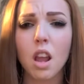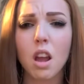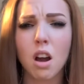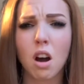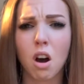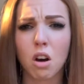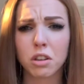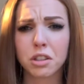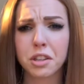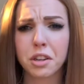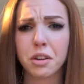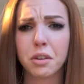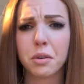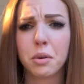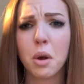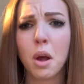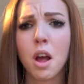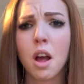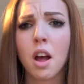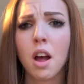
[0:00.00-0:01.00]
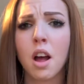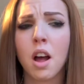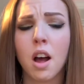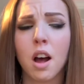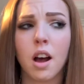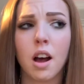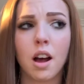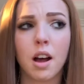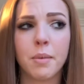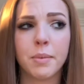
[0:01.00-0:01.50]
Also,
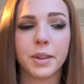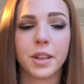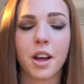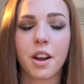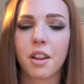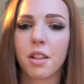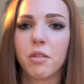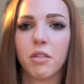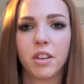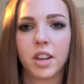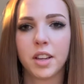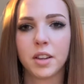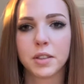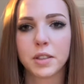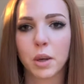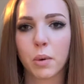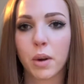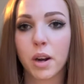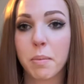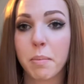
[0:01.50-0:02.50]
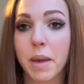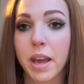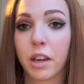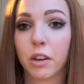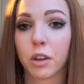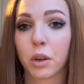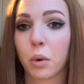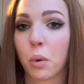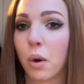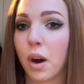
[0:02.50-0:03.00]
um, a lot of the videos I want to make
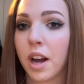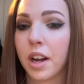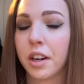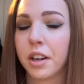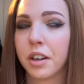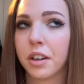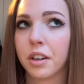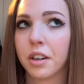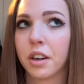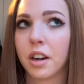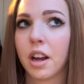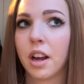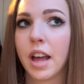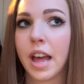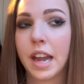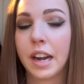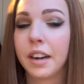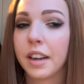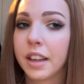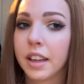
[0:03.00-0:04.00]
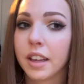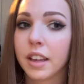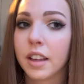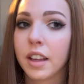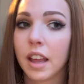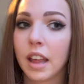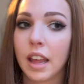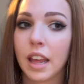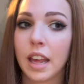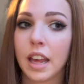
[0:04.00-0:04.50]
require editing
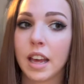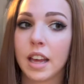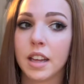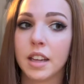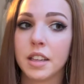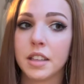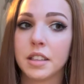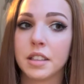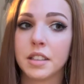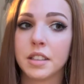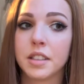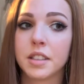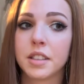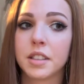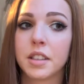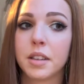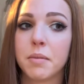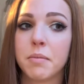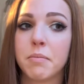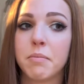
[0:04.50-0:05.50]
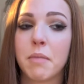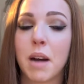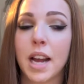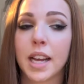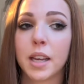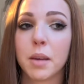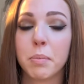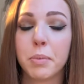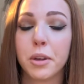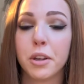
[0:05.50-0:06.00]
and my
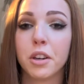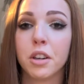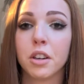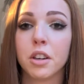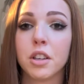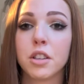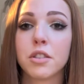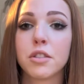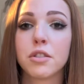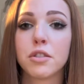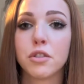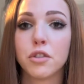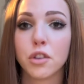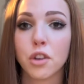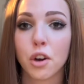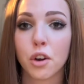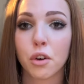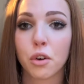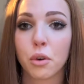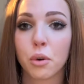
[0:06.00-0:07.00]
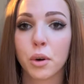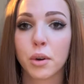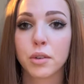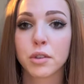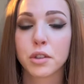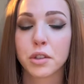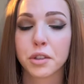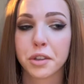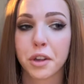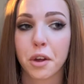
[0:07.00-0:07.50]
computer is so
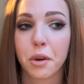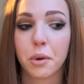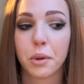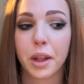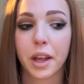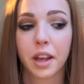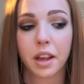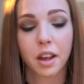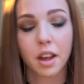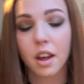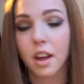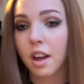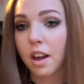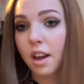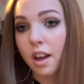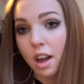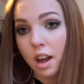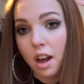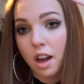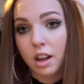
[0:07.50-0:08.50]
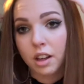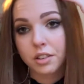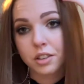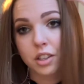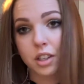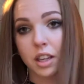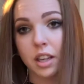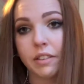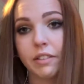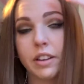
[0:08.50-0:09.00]
slow. Like
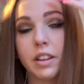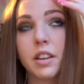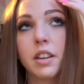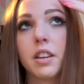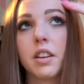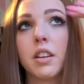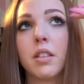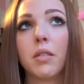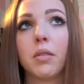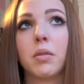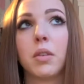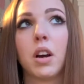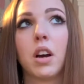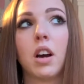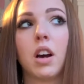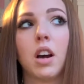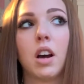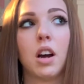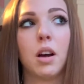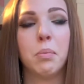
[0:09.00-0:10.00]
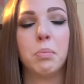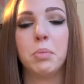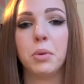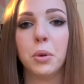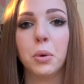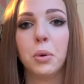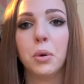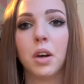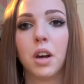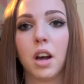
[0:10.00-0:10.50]
to even uh,
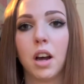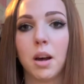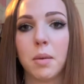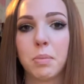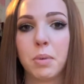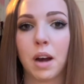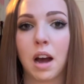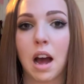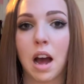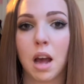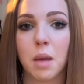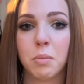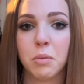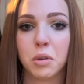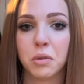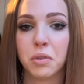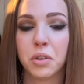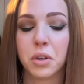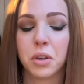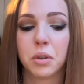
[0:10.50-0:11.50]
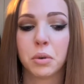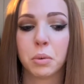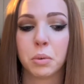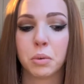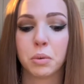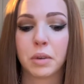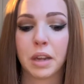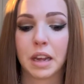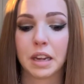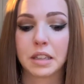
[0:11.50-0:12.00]
boot up iMovie
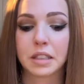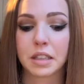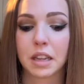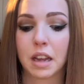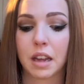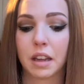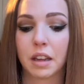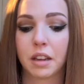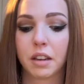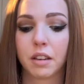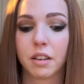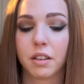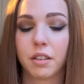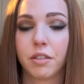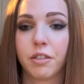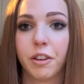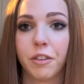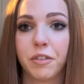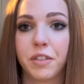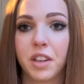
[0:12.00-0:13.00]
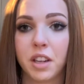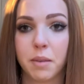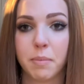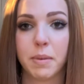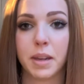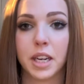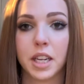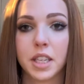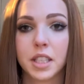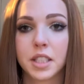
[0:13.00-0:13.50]
takes like 15
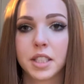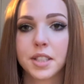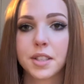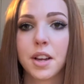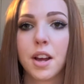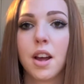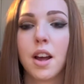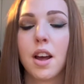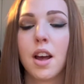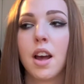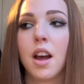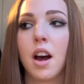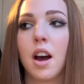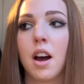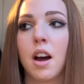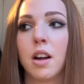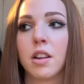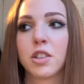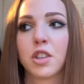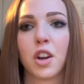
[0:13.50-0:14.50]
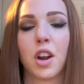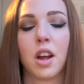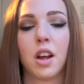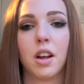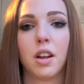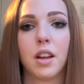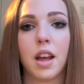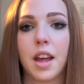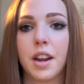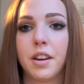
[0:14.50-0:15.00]
minutes. Uh, so to
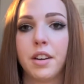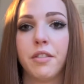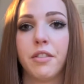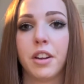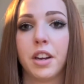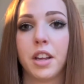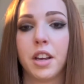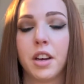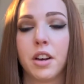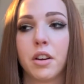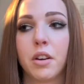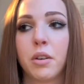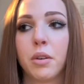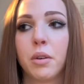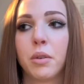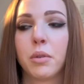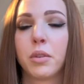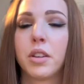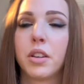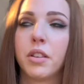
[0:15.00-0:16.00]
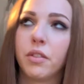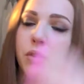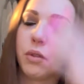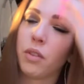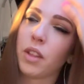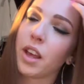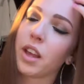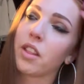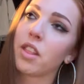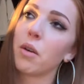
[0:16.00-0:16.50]
edit a video
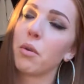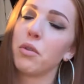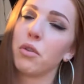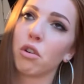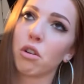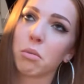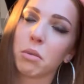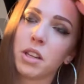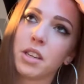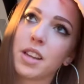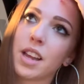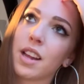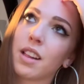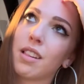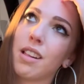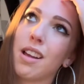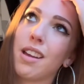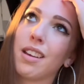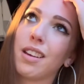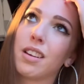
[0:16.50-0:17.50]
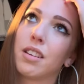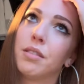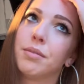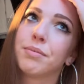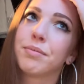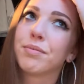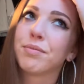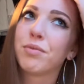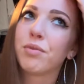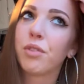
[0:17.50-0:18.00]
like that would normally take like
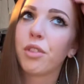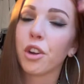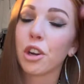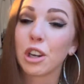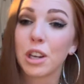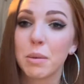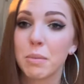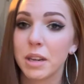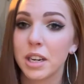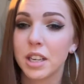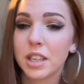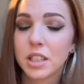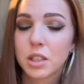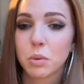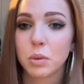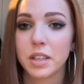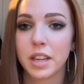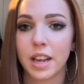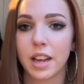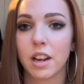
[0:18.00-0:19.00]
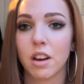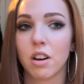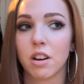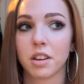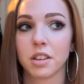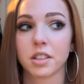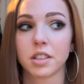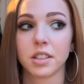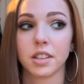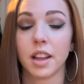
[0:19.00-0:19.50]
30 minutes would take
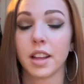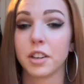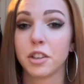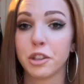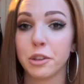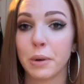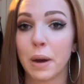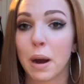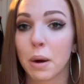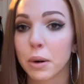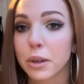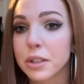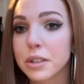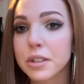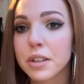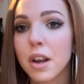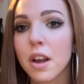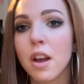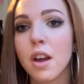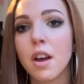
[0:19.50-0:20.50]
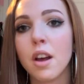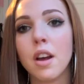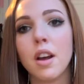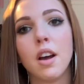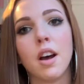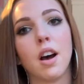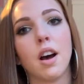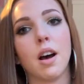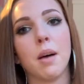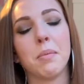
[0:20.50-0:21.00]
honestly like two hours.
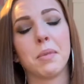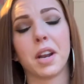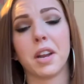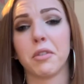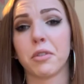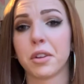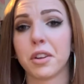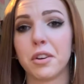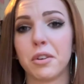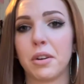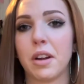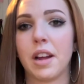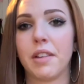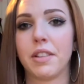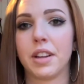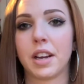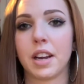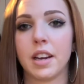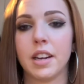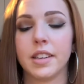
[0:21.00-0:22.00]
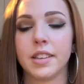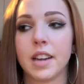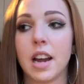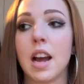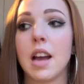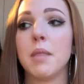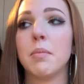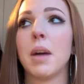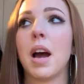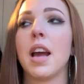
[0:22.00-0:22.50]
Um, and I really don't have that kind of
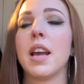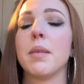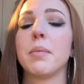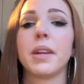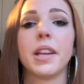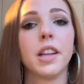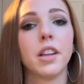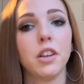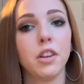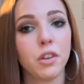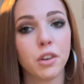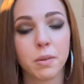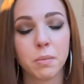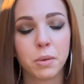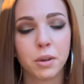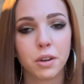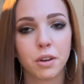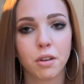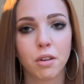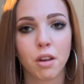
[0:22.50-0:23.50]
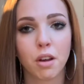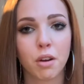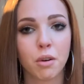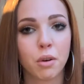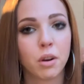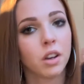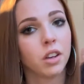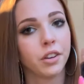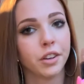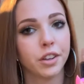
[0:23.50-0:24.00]
time. I am getting a new computer
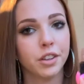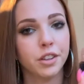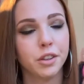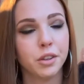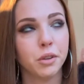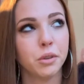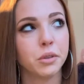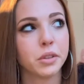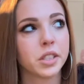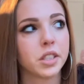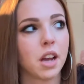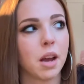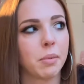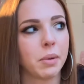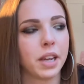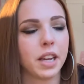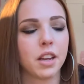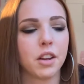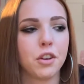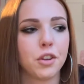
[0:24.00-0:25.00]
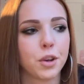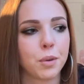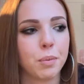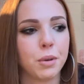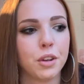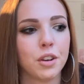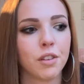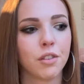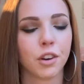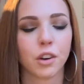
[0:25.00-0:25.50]
though, good news. I'm getting a new
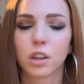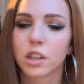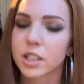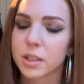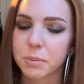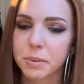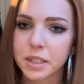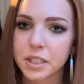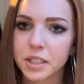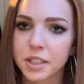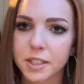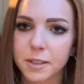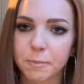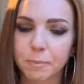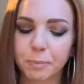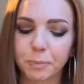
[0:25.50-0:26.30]
computer for Christmas.